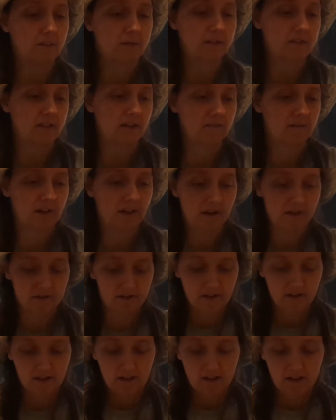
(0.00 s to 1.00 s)
of stuff out.
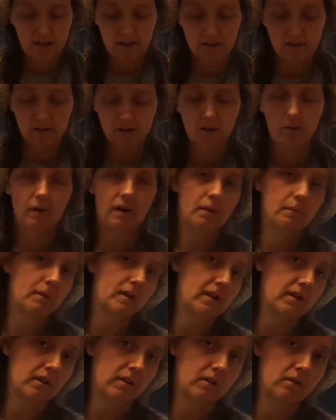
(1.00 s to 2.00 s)
I don't know what I'm going
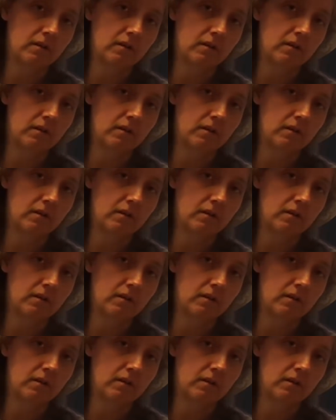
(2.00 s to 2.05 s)
to do.